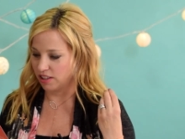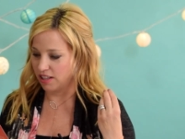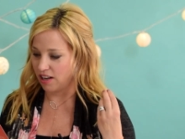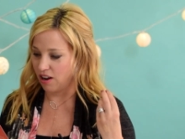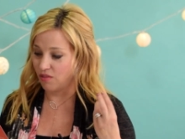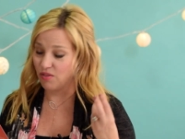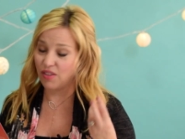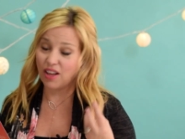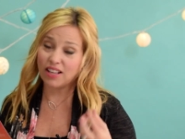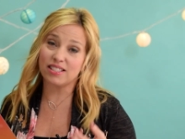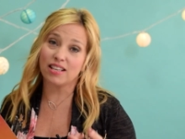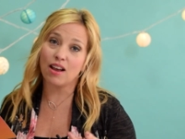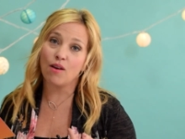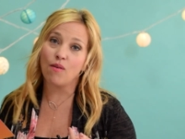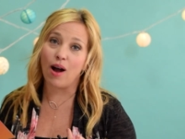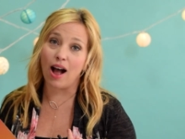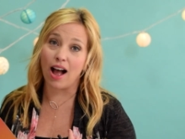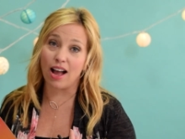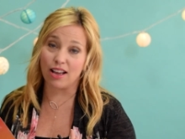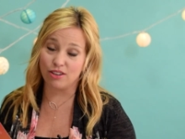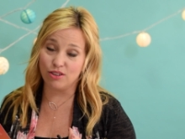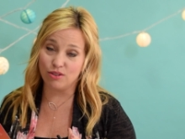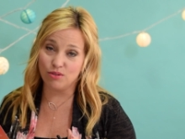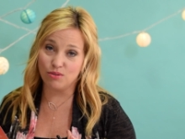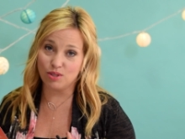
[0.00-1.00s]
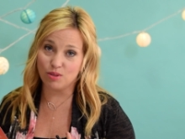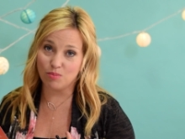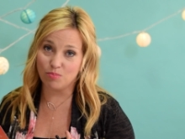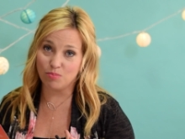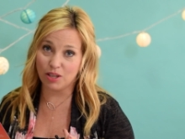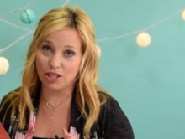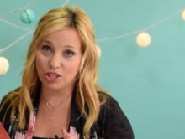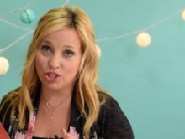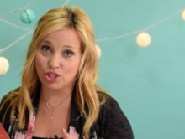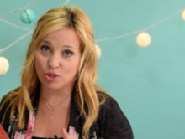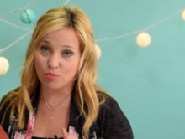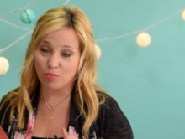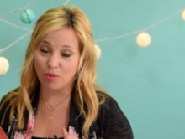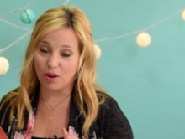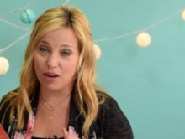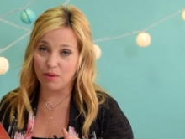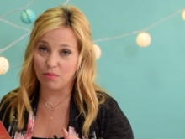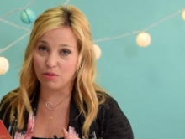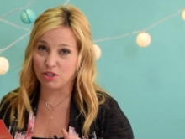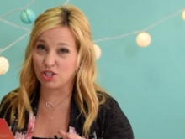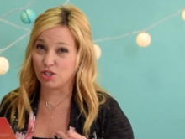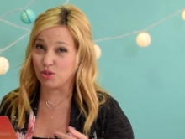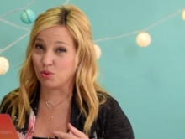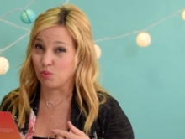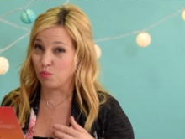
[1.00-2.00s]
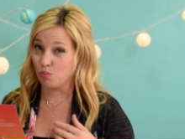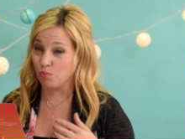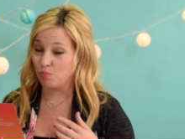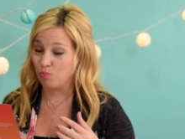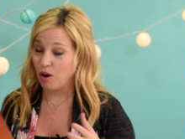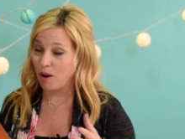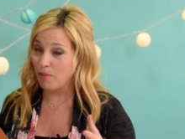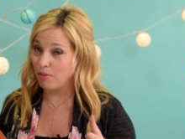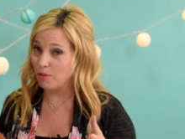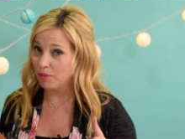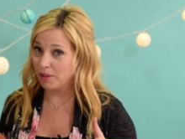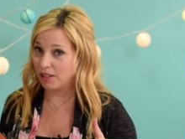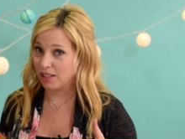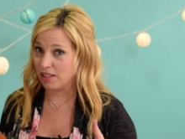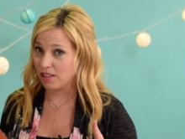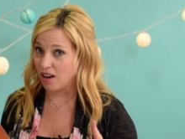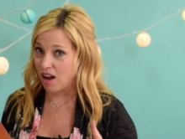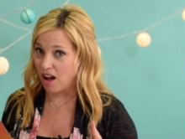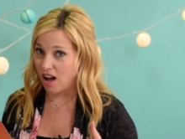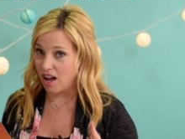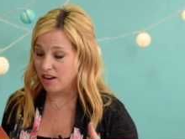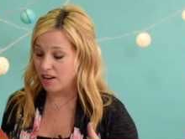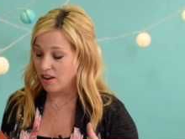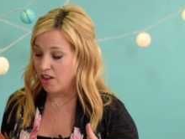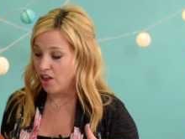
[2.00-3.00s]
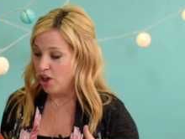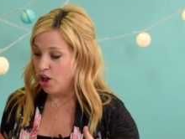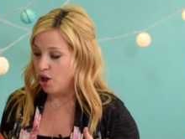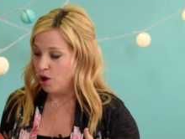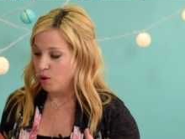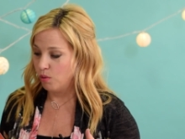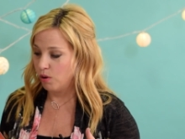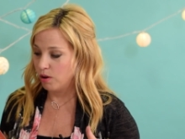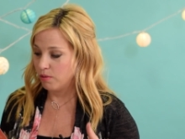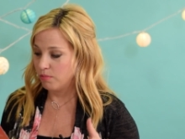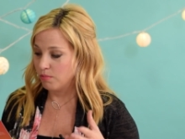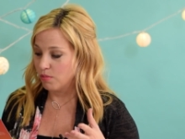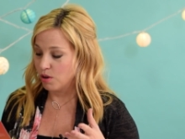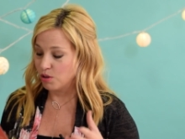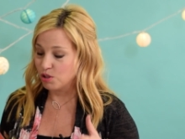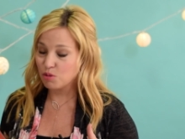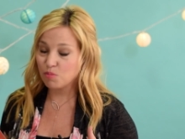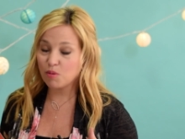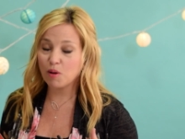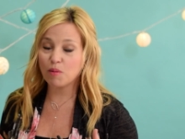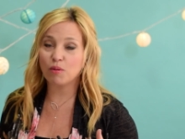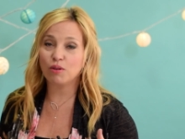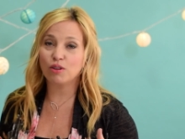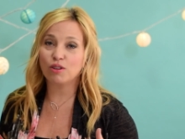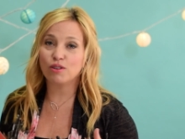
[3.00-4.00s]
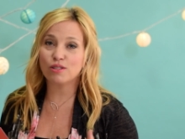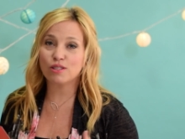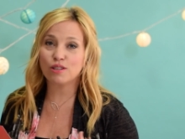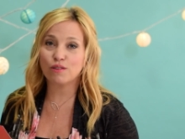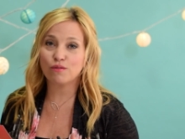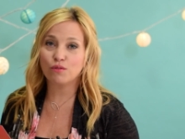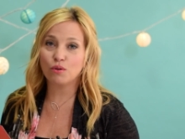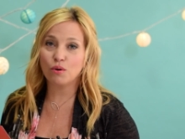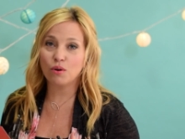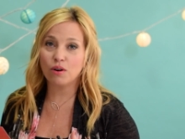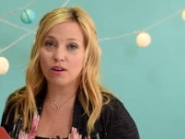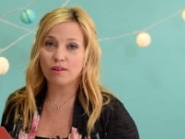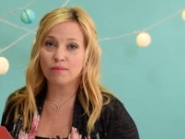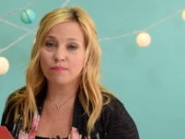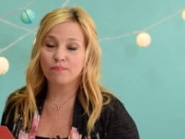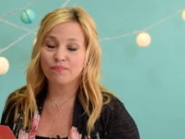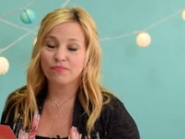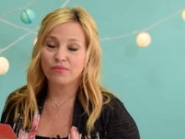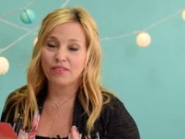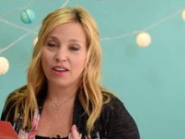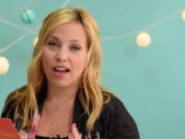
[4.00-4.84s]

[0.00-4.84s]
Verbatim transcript: Now that's how I use beach spray, which is probably not what most people use it for.